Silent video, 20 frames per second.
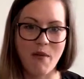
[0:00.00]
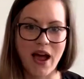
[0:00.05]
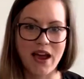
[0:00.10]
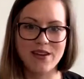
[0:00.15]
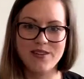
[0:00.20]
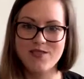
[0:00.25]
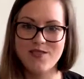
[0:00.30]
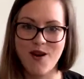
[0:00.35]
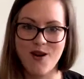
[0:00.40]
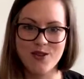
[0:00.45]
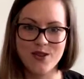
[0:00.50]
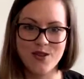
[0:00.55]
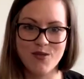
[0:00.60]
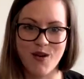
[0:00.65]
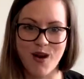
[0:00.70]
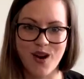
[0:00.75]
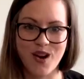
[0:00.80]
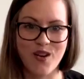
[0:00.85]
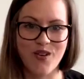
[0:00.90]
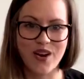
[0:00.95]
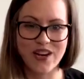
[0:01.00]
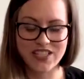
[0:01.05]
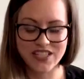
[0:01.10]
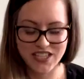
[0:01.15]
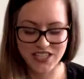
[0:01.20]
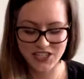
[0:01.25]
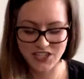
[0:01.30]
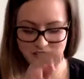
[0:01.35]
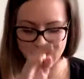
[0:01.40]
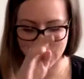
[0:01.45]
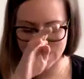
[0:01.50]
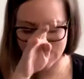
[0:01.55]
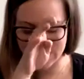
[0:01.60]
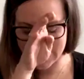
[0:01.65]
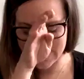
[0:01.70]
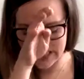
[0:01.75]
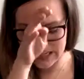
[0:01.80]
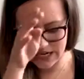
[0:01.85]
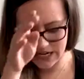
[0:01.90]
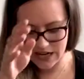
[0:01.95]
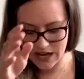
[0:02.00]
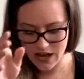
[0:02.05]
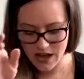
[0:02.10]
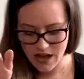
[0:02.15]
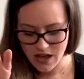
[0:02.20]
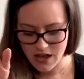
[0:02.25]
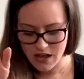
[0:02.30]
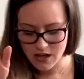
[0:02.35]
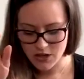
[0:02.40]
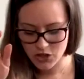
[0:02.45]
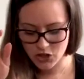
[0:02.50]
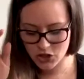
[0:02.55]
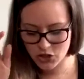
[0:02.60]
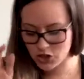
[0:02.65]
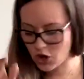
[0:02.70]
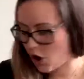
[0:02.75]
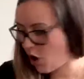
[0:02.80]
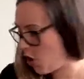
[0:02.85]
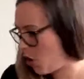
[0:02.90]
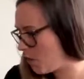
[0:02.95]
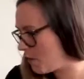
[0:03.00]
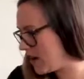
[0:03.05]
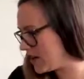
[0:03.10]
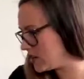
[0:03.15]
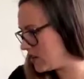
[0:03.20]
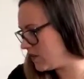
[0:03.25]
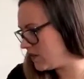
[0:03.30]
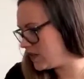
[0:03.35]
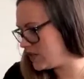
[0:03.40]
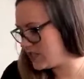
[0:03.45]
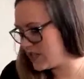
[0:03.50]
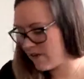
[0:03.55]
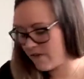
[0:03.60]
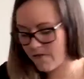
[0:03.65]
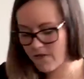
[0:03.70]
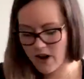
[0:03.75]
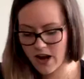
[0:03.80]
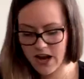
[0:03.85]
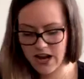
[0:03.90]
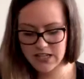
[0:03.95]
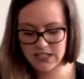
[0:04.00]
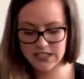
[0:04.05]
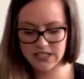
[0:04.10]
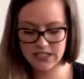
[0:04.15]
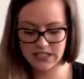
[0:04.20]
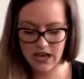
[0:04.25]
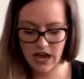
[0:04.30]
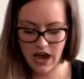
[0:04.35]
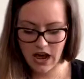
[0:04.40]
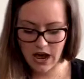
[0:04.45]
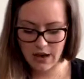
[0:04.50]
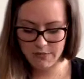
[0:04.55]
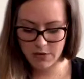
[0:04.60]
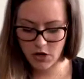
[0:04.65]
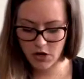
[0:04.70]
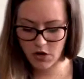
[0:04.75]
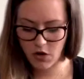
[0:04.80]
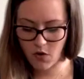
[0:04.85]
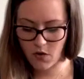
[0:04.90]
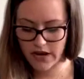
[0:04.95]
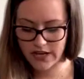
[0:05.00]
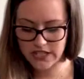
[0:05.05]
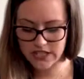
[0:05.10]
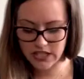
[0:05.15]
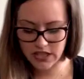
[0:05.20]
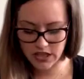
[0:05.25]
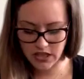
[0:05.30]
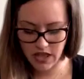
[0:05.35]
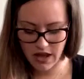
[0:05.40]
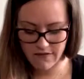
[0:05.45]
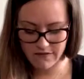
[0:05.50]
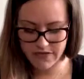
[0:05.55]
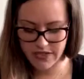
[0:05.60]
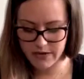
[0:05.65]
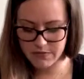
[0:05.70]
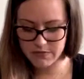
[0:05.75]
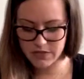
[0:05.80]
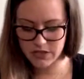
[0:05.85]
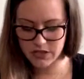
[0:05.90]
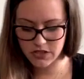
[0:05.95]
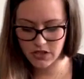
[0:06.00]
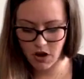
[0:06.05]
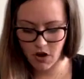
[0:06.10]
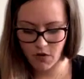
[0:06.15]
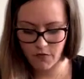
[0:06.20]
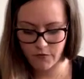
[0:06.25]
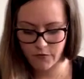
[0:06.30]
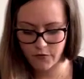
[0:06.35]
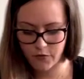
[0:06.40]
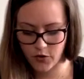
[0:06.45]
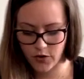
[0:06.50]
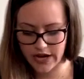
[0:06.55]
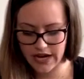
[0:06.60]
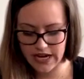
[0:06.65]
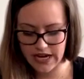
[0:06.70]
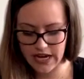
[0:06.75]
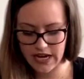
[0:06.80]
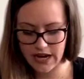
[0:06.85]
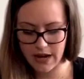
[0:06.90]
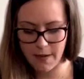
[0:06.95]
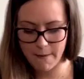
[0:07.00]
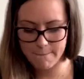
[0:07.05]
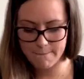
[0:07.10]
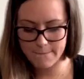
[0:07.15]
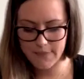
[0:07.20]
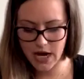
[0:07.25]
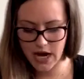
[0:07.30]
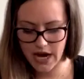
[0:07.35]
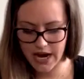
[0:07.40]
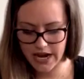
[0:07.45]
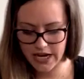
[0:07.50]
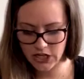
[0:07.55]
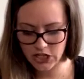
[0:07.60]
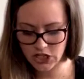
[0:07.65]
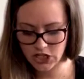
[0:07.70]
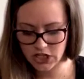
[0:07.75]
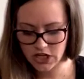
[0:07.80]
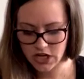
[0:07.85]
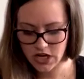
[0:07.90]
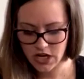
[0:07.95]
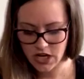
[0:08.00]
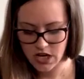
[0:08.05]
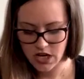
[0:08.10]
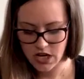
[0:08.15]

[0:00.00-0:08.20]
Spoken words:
I know you are going to just see so much of a difference. You're going to love them so freaking much.